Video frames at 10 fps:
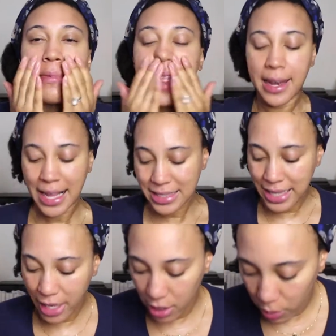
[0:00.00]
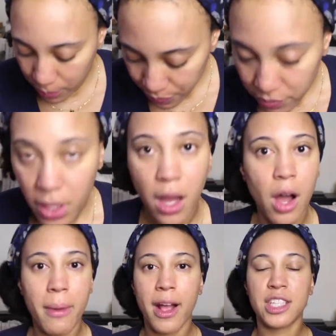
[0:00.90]
that nice day glow.
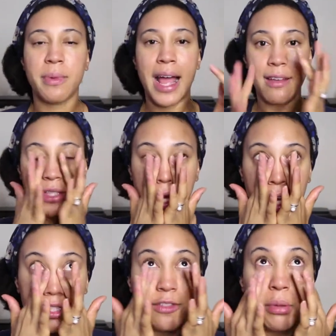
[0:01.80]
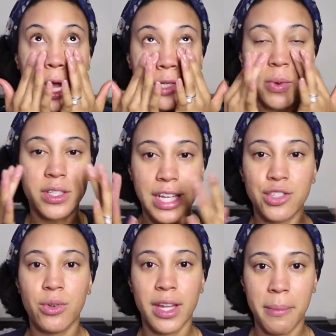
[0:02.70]
Oh my gosh, but I have tons of blocked words,
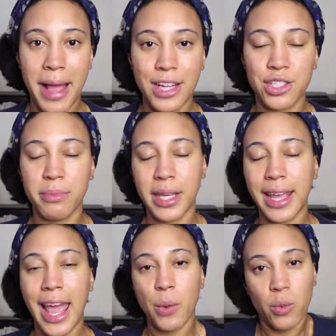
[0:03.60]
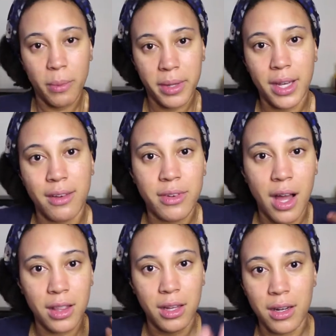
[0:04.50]
as you can imagine, being a woman of
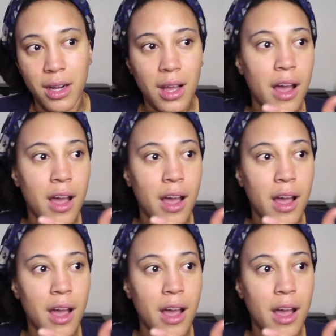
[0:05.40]
color.